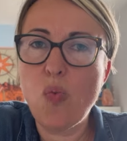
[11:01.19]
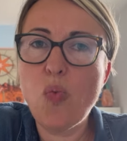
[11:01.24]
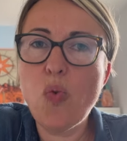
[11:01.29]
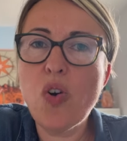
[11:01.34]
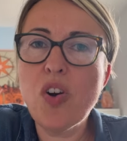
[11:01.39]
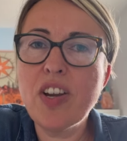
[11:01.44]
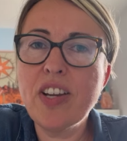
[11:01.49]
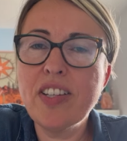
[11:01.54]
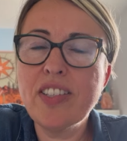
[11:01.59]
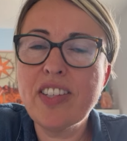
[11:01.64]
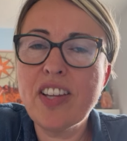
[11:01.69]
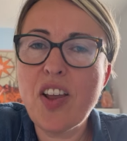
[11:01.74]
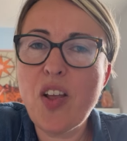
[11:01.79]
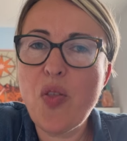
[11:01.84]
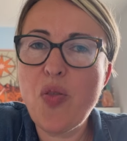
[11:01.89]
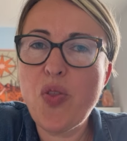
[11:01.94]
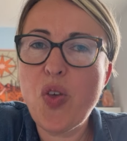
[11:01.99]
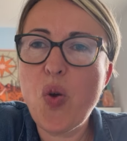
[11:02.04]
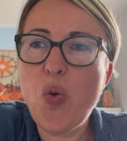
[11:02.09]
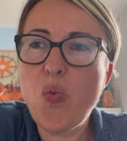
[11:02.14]
what is it
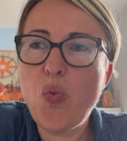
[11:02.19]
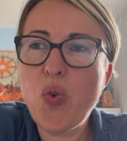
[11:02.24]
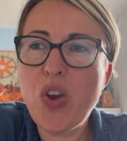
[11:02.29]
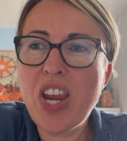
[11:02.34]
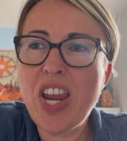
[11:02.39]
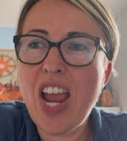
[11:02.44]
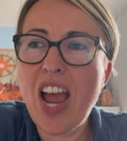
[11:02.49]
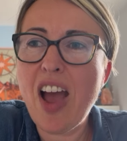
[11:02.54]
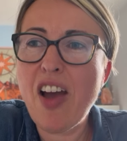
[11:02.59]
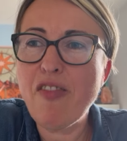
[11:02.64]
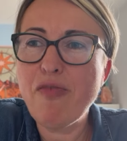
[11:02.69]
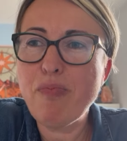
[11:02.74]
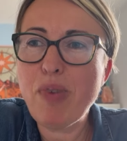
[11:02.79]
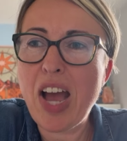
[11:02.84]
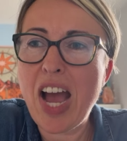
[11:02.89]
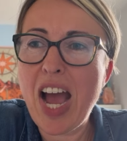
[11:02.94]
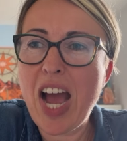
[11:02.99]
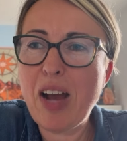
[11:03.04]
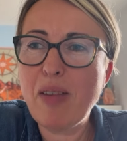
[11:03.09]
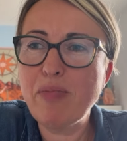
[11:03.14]
that we have
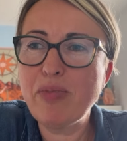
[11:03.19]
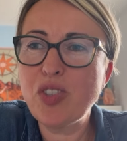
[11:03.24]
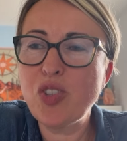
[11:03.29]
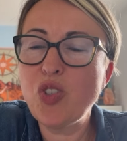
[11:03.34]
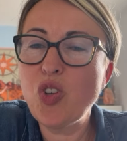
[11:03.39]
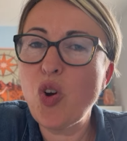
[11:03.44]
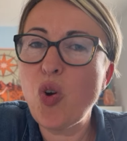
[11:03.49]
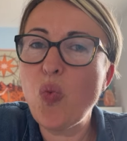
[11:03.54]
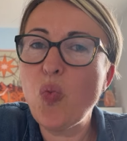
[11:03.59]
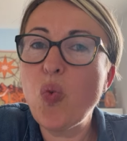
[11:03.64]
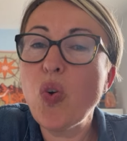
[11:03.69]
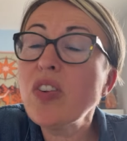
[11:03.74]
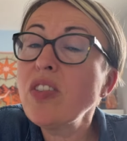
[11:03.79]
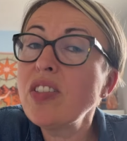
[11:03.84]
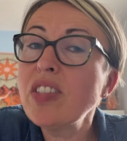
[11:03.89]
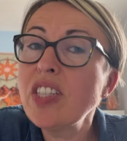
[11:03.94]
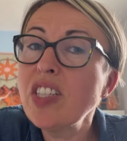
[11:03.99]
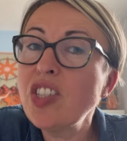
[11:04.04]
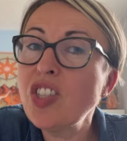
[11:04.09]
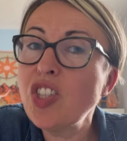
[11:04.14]
perhaps not
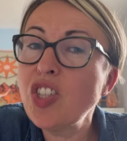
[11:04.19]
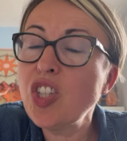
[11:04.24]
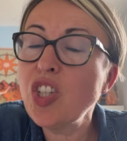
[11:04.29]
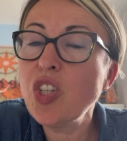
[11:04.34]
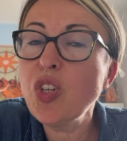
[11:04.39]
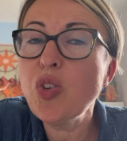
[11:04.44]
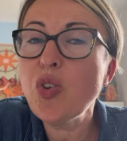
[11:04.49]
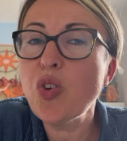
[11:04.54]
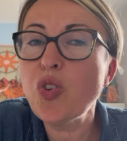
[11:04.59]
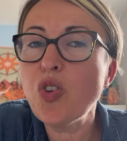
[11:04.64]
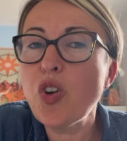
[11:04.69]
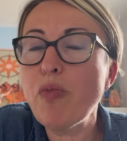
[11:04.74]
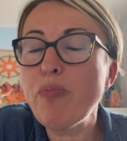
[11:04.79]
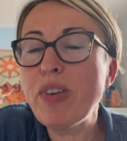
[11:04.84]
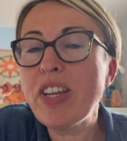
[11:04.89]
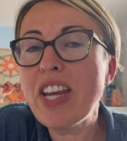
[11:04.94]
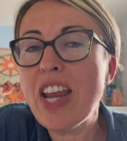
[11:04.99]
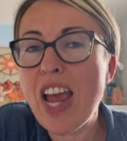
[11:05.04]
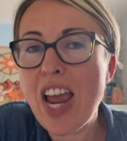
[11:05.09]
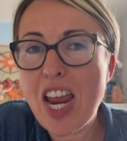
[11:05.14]
wanted to or not
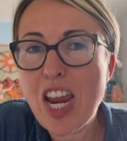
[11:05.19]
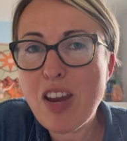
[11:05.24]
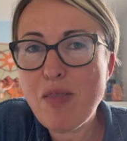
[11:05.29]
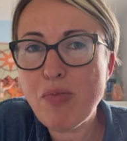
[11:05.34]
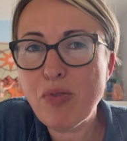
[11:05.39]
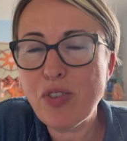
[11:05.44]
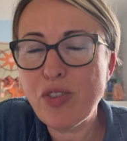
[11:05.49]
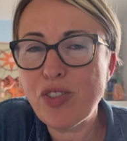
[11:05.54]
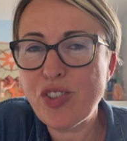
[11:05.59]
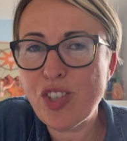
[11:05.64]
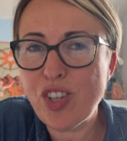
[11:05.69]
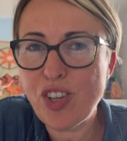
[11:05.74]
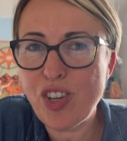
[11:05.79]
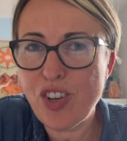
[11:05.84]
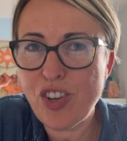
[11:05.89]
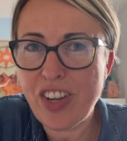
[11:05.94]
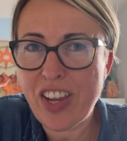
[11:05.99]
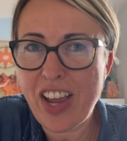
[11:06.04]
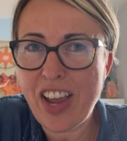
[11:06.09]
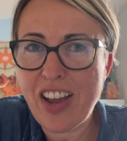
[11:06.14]
been able to
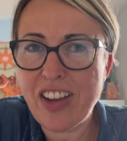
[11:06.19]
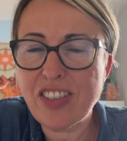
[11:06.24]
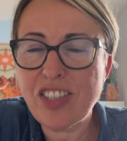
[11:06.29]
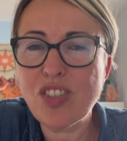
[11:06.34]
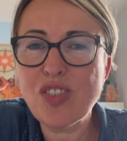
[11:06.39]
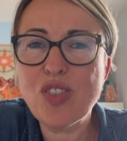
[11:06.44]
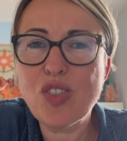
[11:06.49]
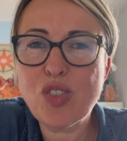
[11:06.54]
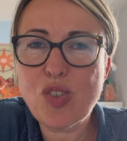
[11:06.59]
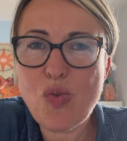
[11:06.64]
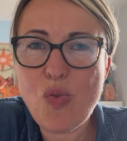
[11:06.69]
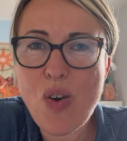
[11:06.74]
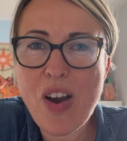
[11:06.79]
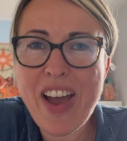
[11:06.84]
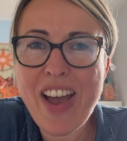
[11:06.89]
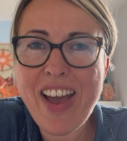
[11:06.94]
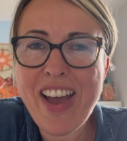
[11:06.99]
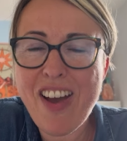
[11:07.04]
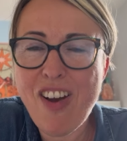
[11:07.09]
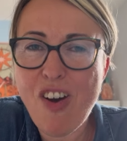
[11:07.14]
look at
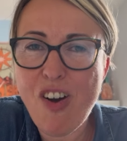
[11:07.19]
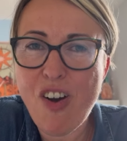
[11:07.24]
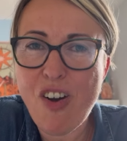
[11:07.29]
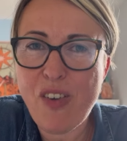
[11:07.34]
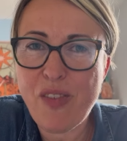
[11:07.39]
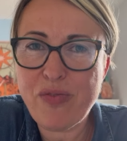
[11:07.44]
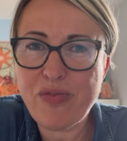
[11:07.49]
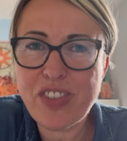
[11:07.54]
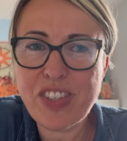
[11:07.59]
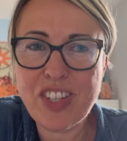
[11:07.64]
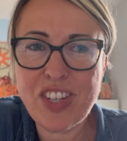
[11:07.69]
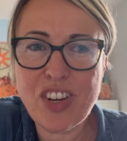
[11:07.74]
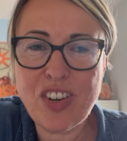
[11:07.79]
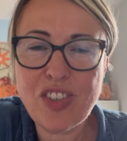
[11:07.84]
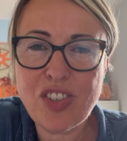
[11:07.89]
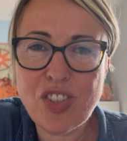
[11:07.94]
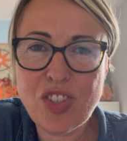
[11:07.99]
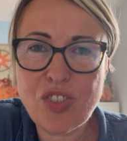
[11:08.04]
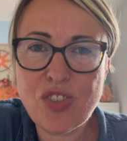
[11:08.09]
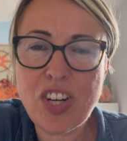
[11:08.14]
square on, you know,
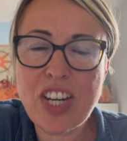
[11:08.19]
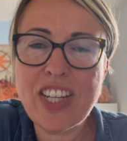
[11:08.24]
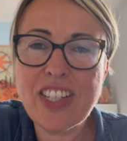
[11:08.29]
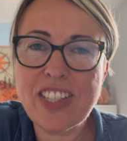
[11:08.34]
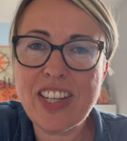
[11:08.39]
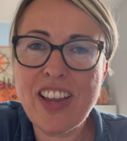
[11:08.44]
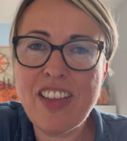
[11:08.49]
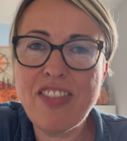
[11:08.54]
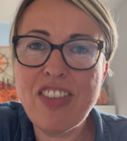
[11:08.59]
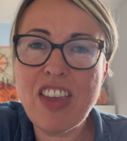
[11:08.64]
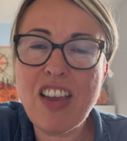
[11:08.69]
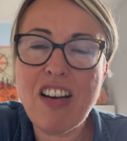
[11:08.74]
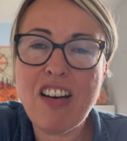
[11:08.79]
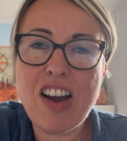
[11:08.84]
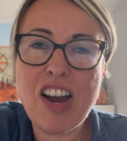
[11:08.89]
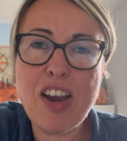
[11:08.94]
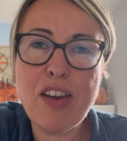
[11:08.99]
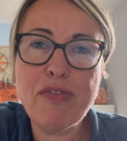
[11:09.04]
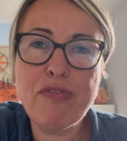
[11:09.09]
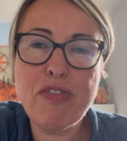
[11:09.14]
straight in the
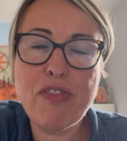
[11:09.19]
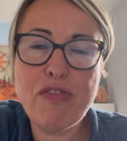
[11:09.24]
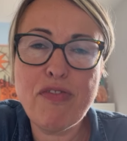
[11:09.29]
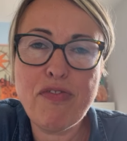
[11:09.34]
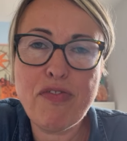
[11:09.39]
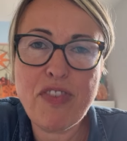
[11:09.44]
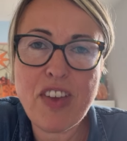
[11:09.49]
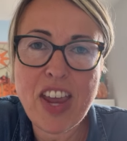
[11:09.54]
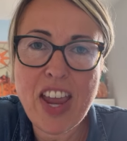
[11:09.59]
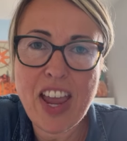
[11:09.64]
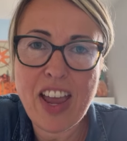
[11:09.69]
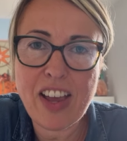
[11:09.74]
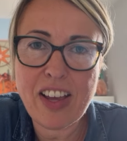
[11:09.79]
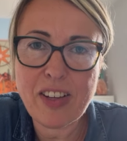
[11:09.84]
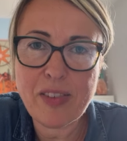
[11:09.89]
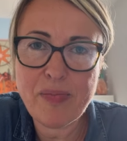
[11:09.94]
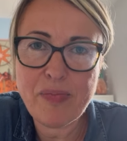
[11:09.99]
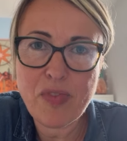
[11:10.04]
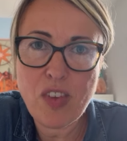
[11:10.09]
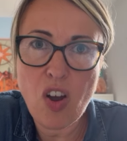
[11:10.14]
eye for
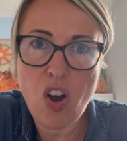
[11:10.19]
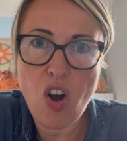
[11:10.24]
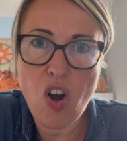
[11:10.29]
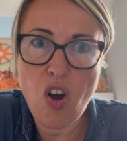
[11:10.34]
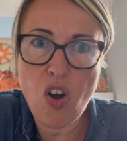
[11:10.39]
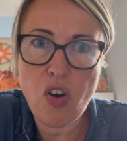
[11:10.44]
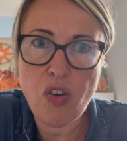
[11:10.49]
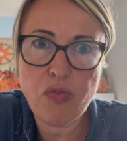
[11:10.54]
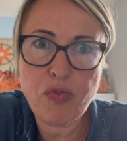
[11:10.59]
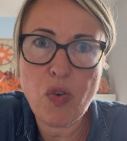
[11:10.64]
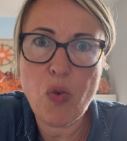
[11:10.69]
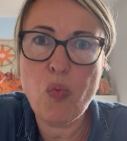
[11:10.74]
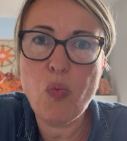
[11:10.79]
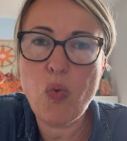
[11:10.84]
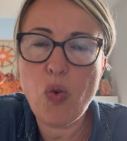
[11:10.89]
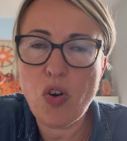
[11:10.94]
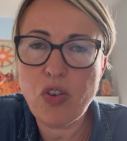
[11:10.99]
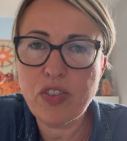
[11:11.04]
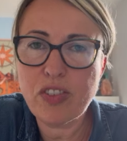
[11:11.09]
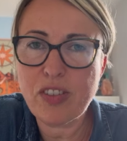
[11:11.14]
fear of
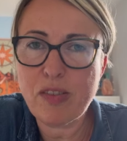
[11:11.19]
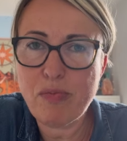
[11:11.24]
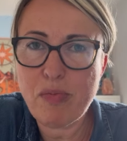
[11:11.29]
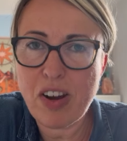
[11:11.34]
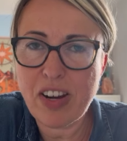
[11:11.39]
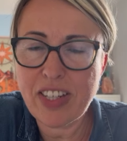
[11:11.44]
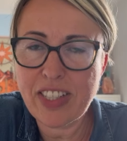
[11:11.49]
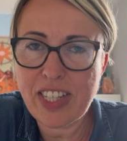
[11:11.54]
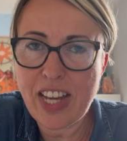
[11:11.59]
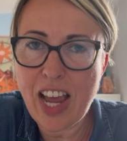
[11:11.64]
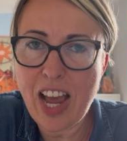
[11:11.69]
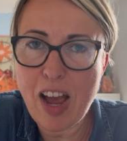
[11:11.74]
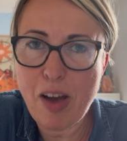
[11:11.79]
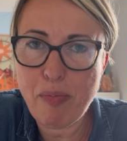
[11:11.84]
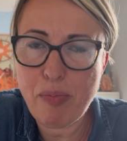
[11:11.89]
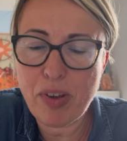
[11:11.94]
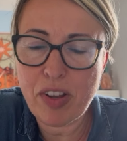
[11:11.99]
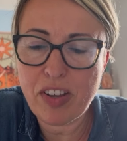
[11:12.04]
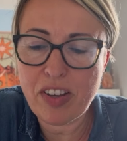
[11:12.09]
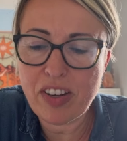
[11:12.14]
what might
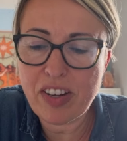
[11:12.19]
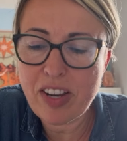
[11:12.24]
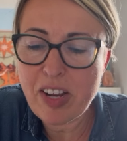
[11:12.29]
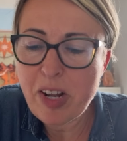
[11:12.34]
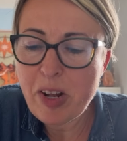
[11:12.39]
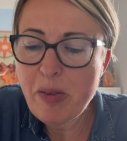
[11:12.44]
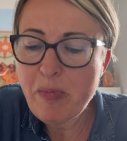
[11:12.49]
happen.